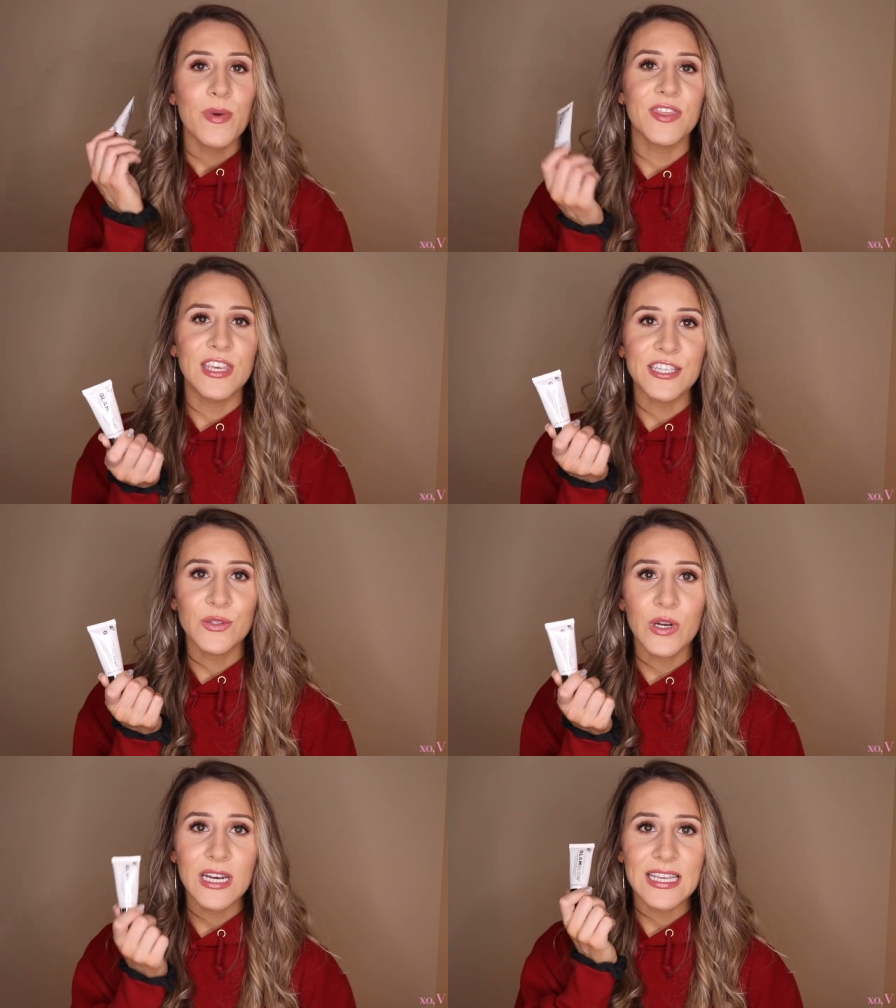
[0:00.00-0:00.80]
but
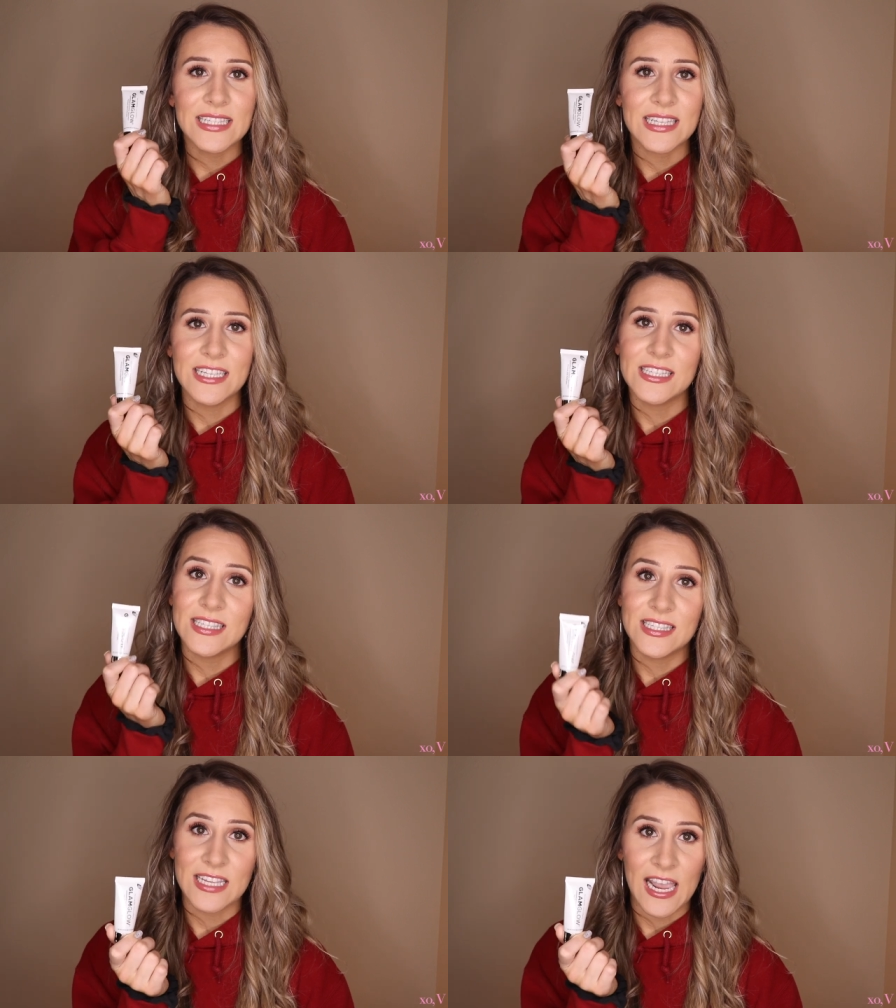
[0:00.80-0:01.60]
this one is
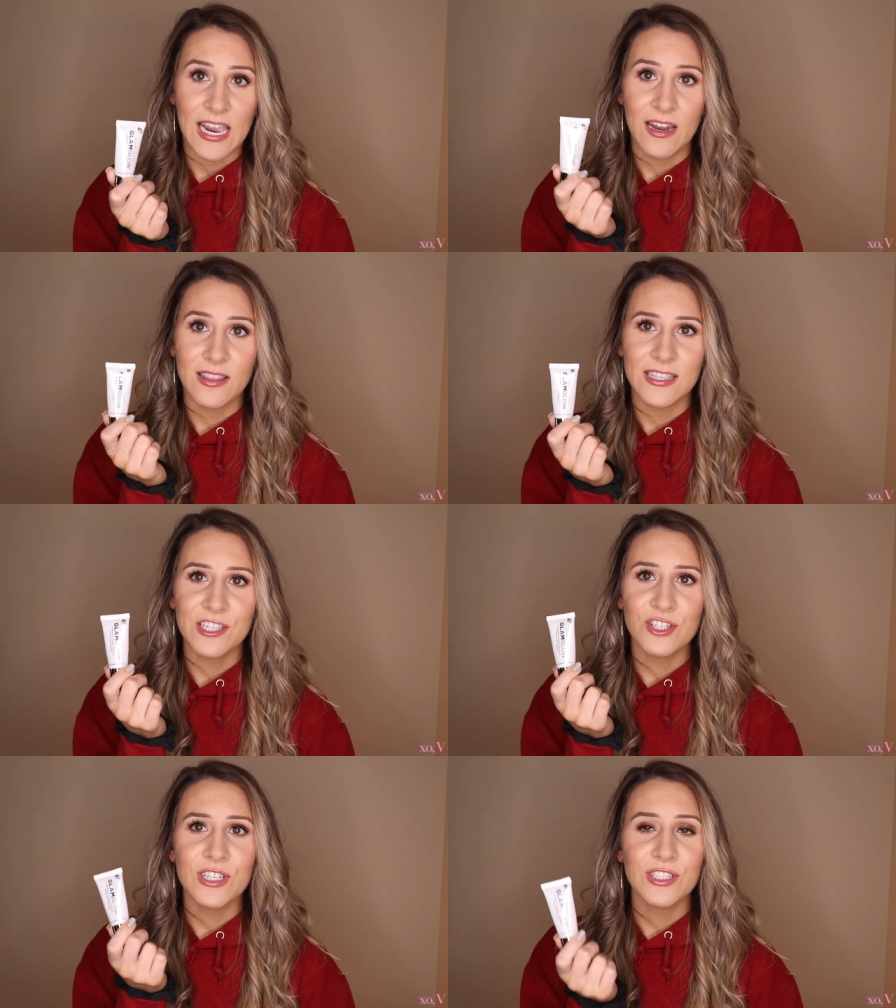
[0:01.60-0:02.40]
insane. This
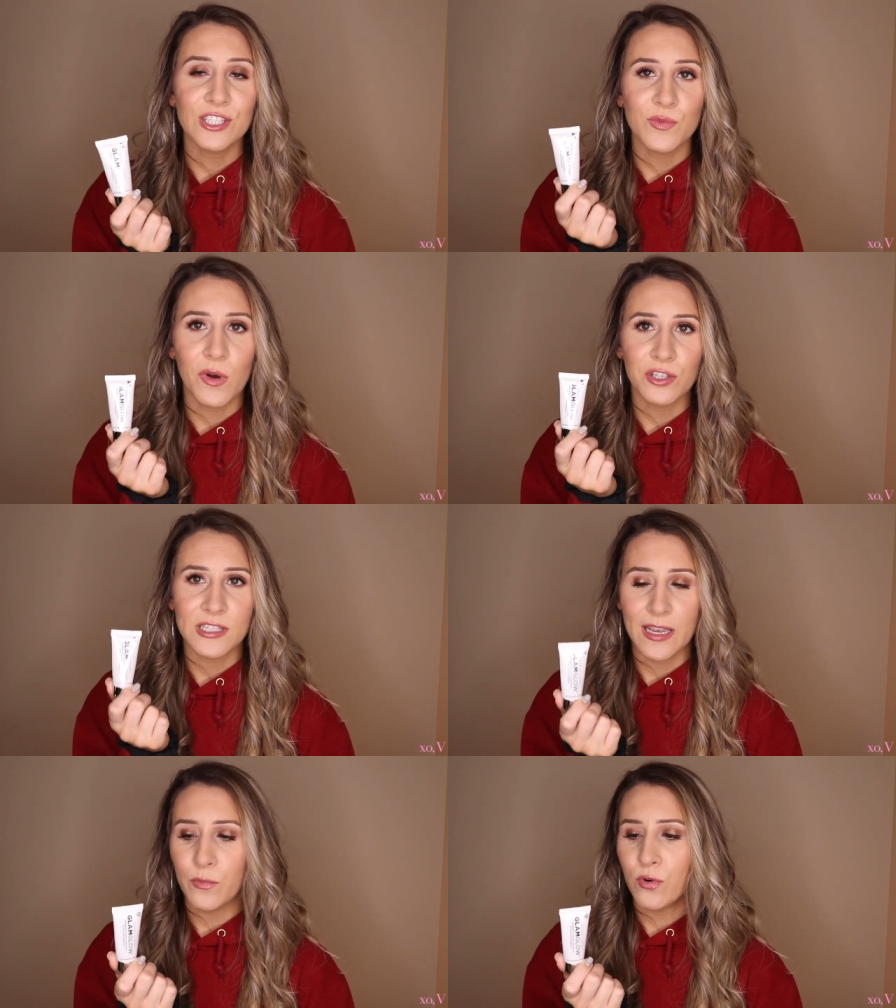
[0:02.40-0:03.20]
is just a small
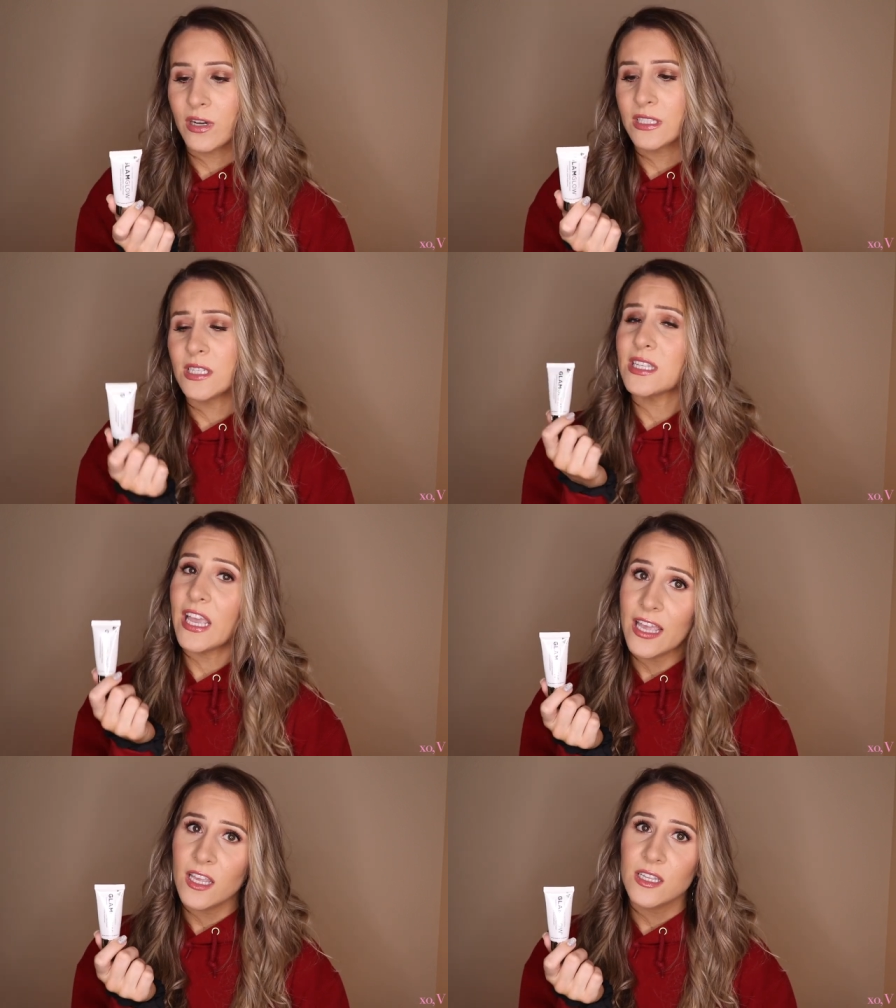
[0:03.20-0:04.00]
sample because this
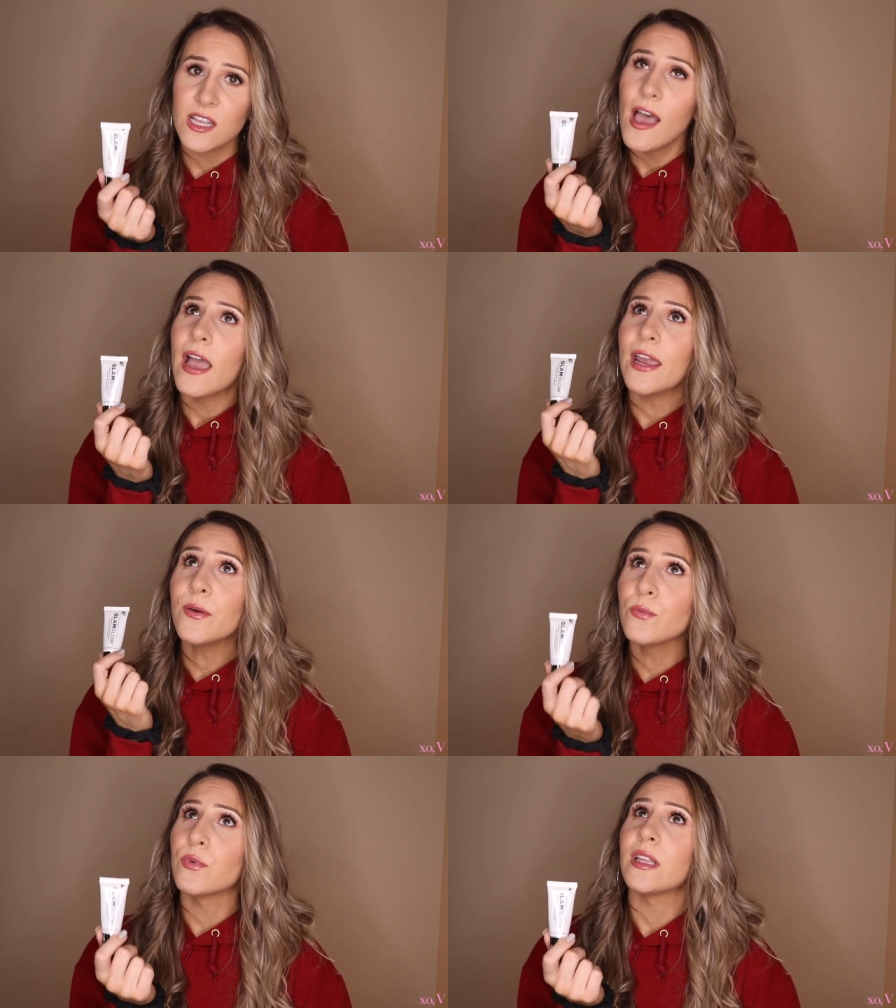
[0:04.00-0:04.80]
is
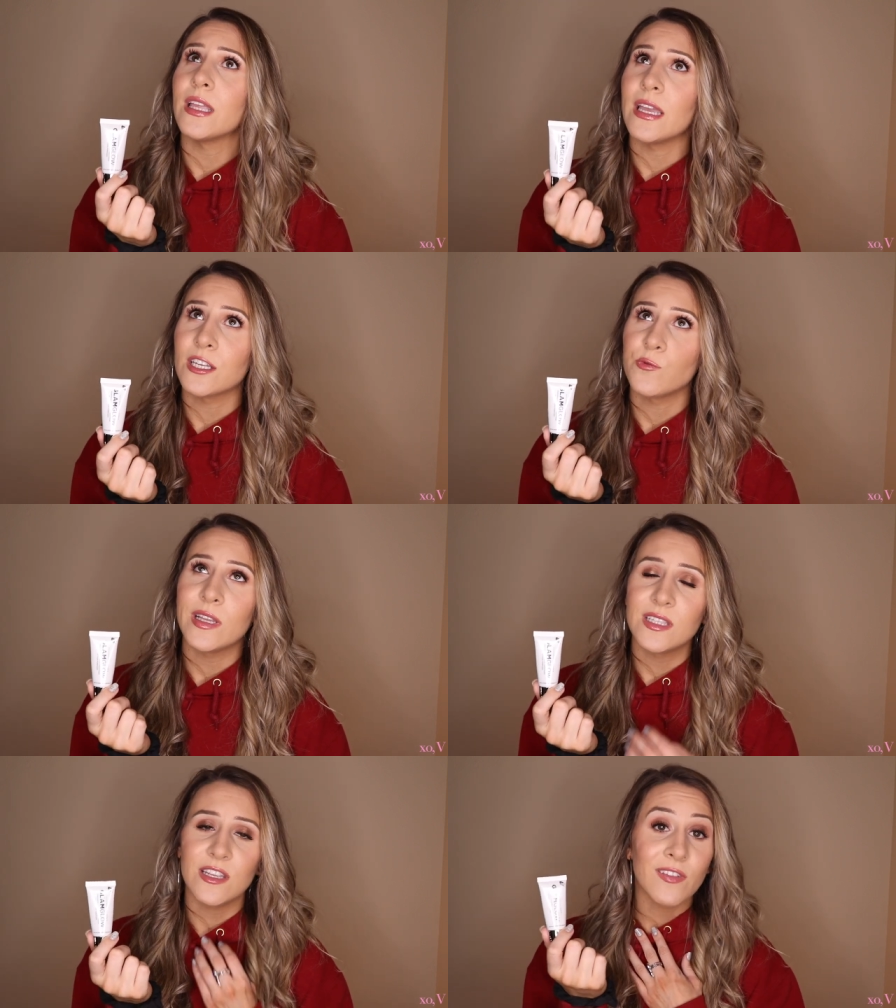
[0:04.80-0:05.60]
a really really
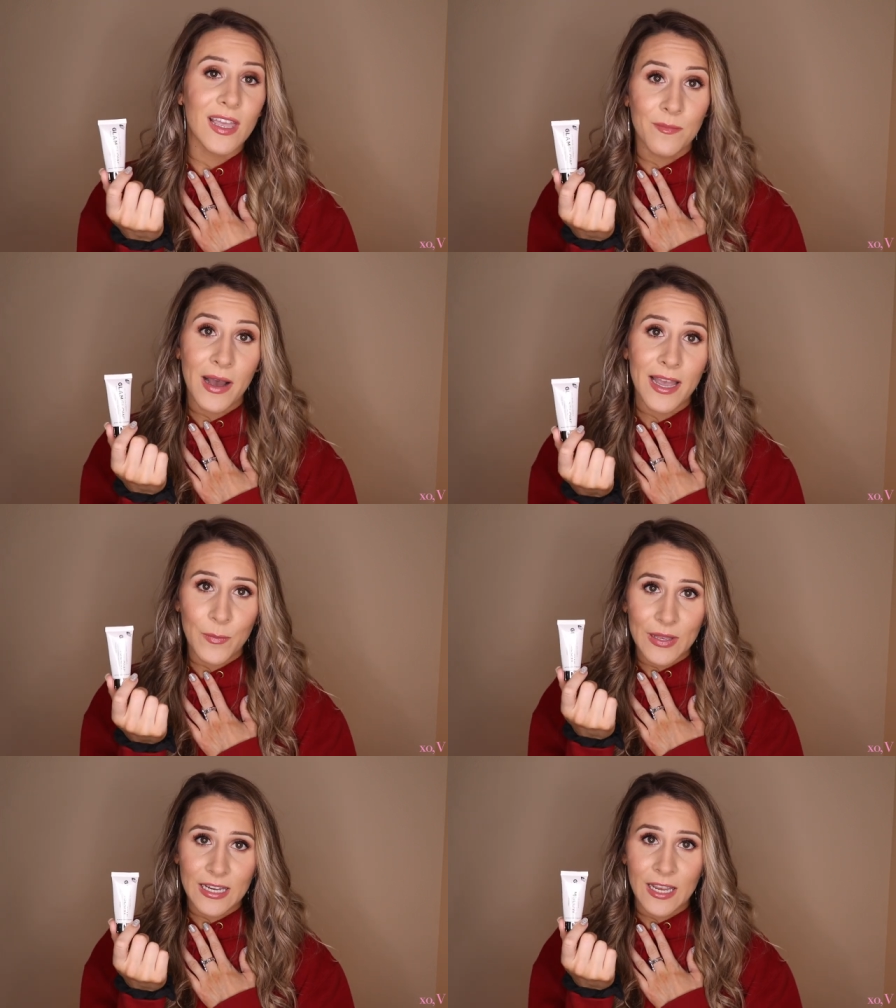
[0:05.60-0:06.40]
expensive in my
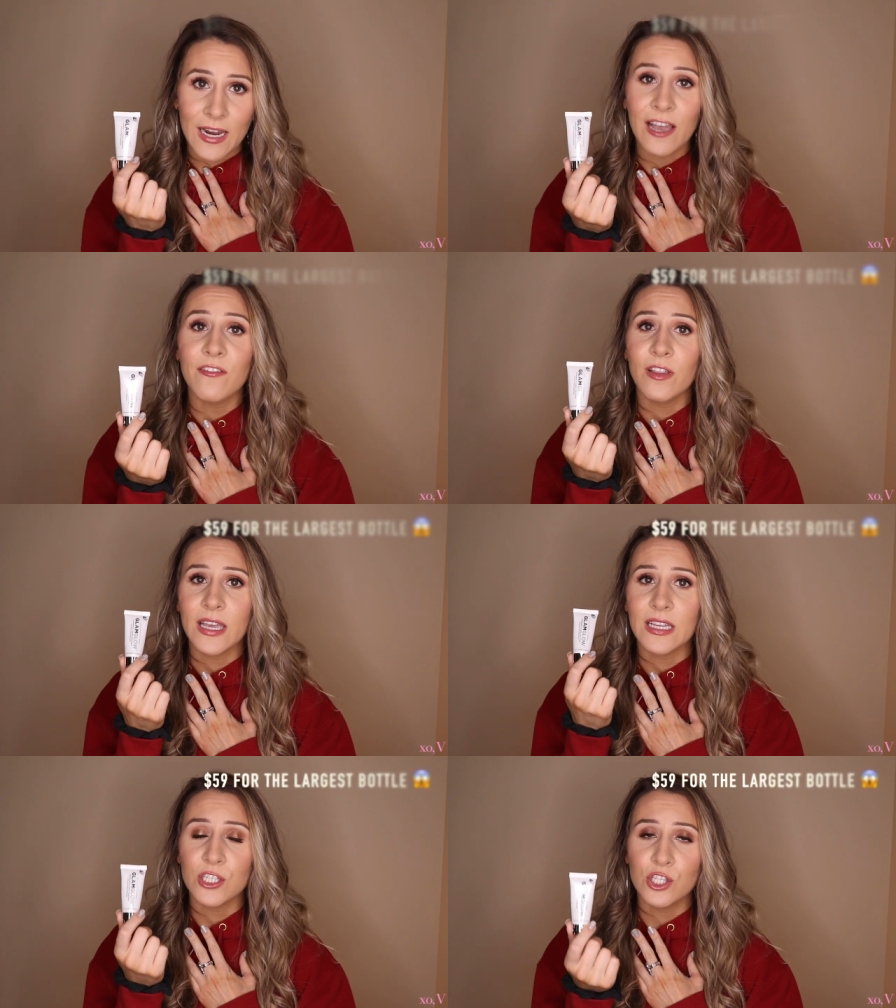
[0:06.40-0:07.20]
opinion. I feel
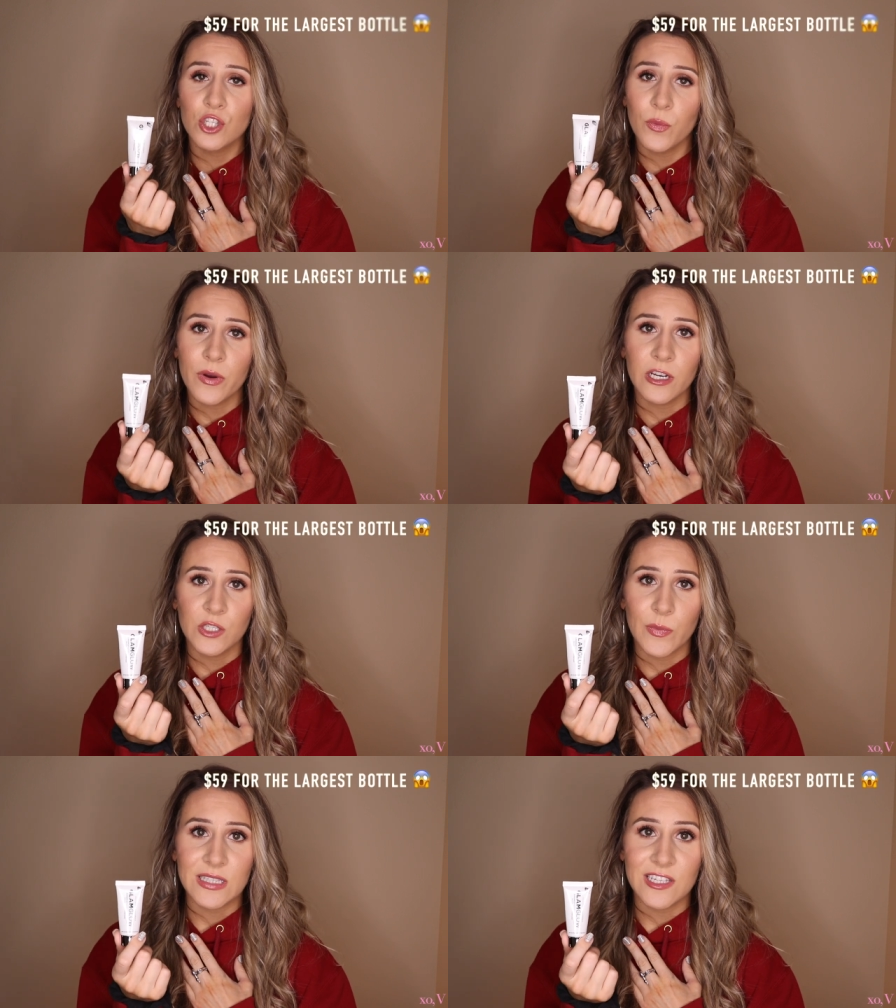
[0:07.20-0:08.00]
like it's a super
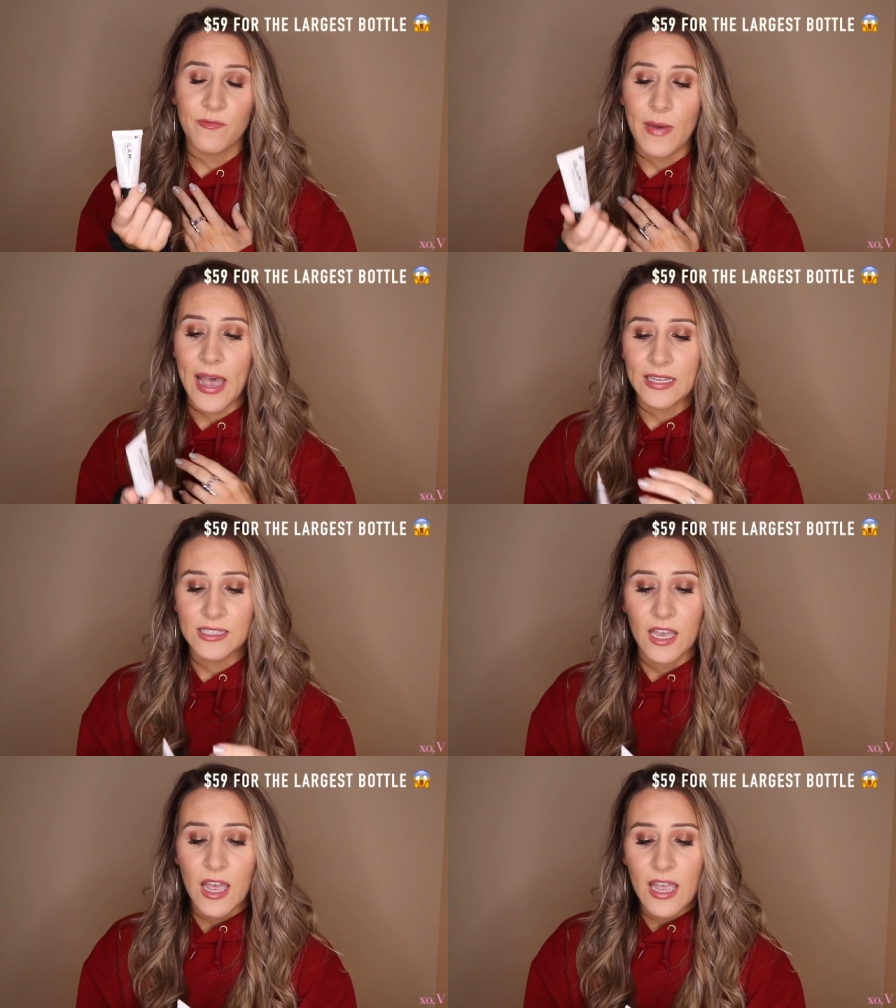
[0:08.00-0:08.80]
expensive mask.